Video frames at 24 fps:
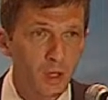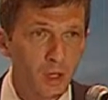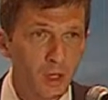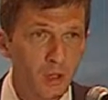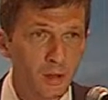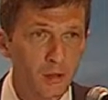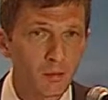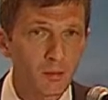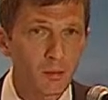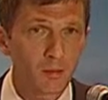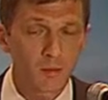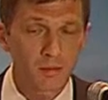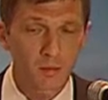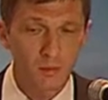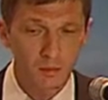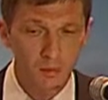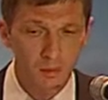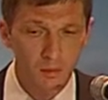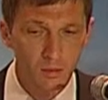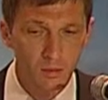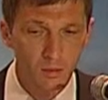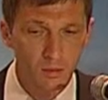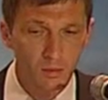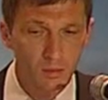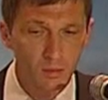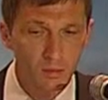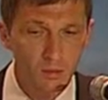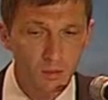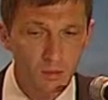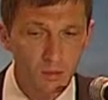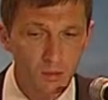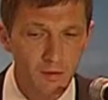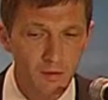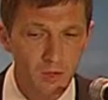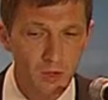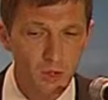At the moment, we're
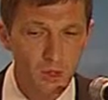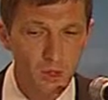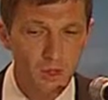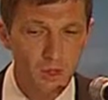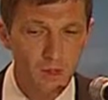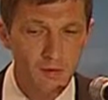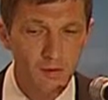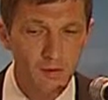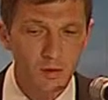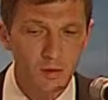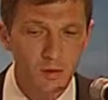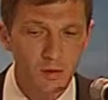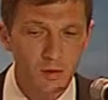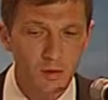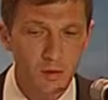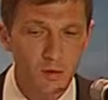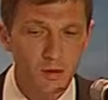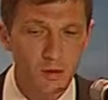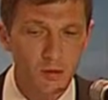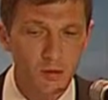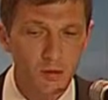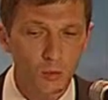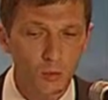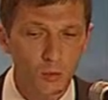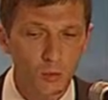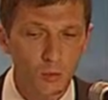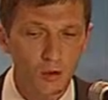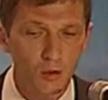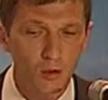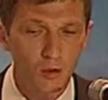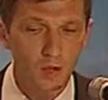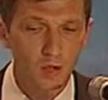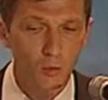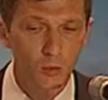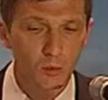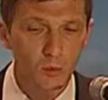continuing improving
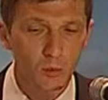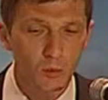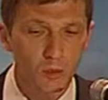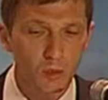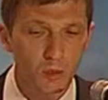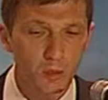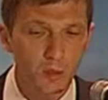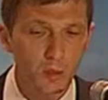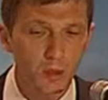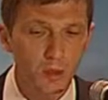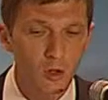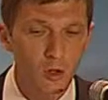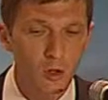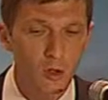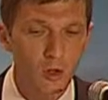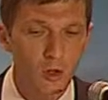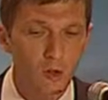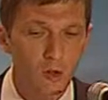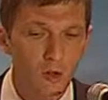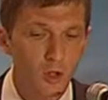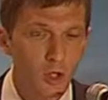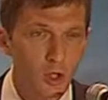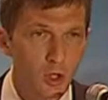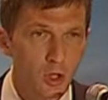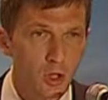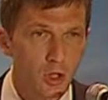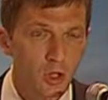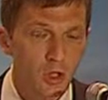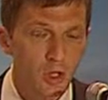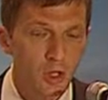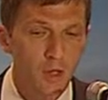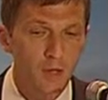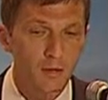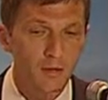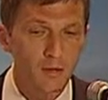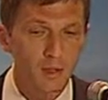the
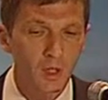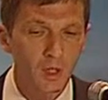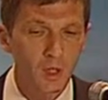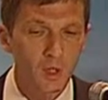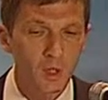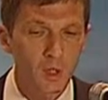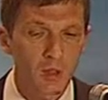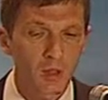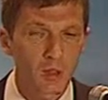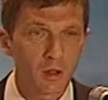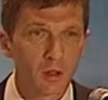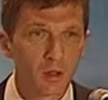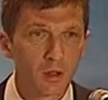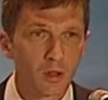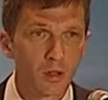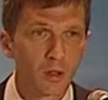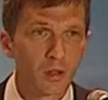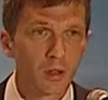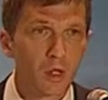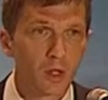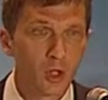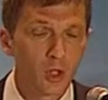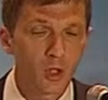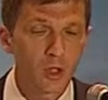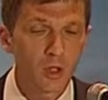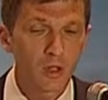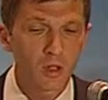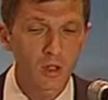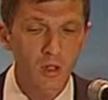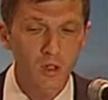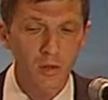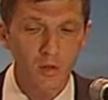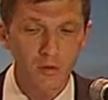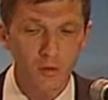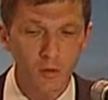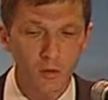module PHOTOMOD
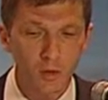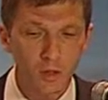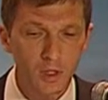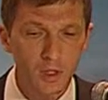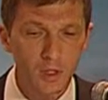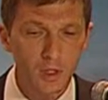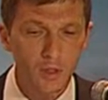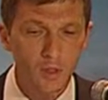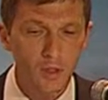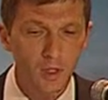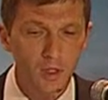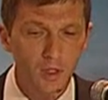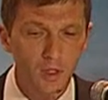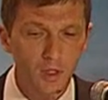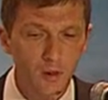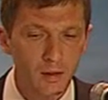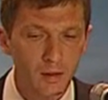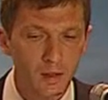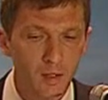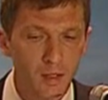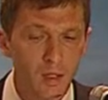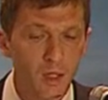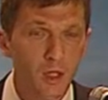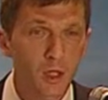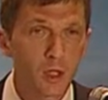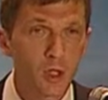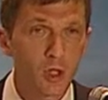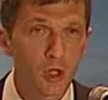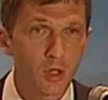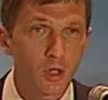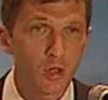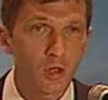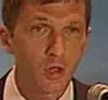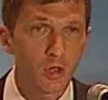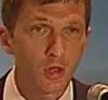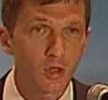StereoMeasure by
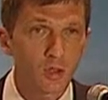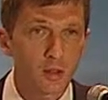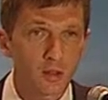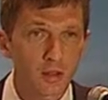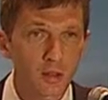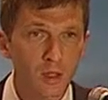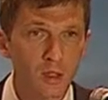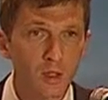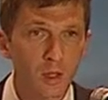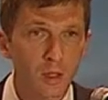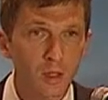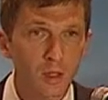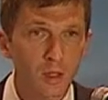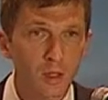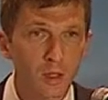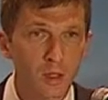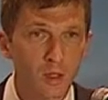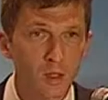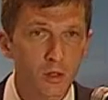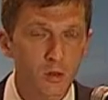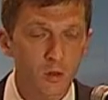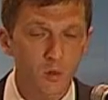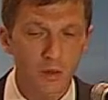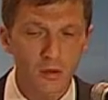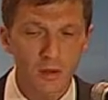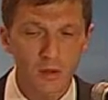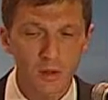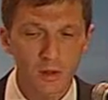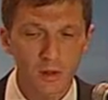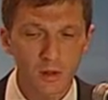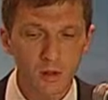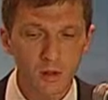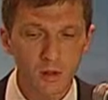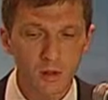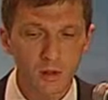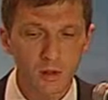expanding its functionality
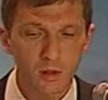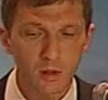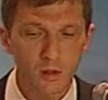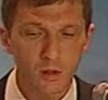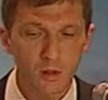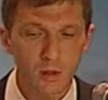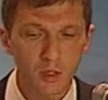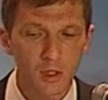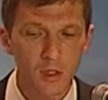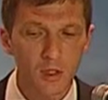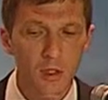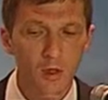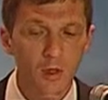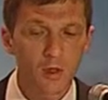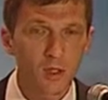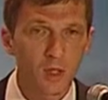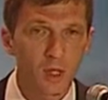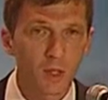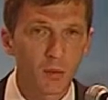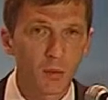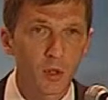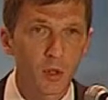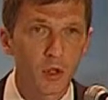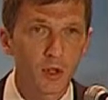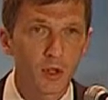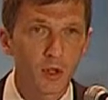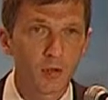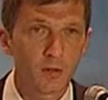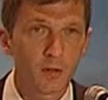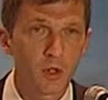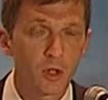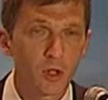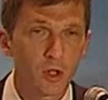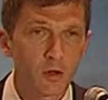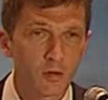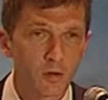to do
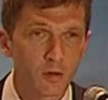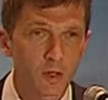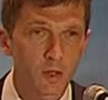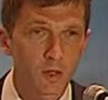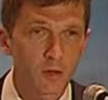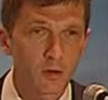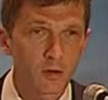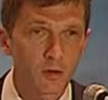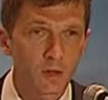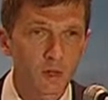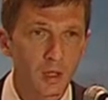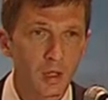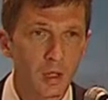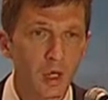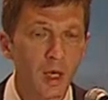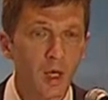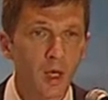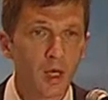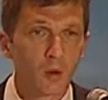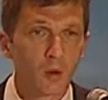stereoscopic